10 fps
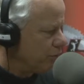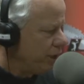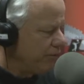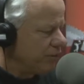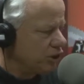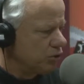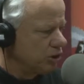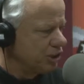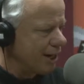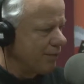Reef, the
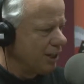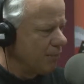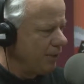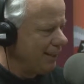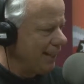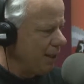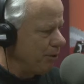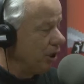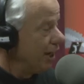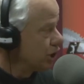shortstop to came
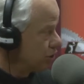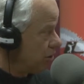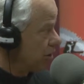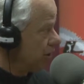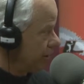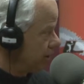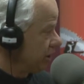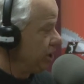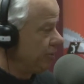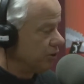in a lot stronger than I
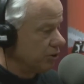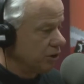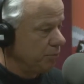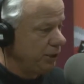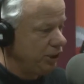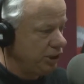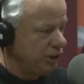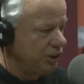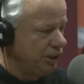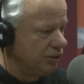thought she was going to be.
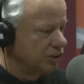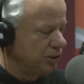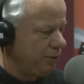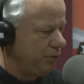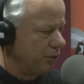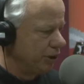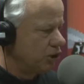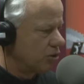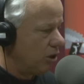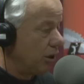She looks to be really
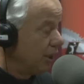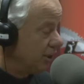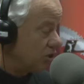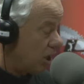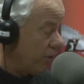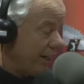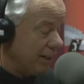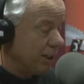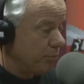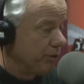strong. She's already had
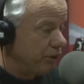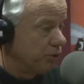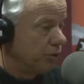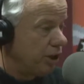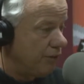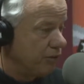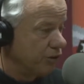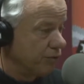a couple Division I offers